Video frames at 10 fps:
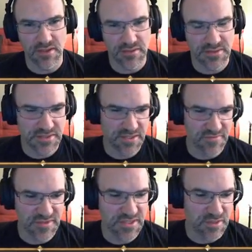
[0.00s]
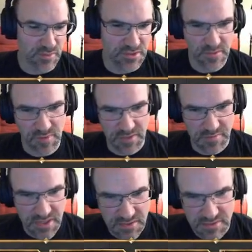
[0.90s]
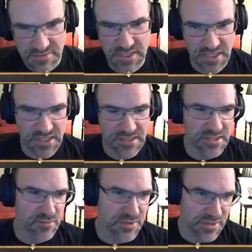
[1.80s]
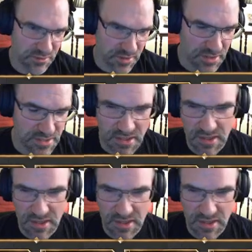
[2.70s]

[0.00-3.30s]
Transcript: to save the scene and went to the main menu, and it wasn't great.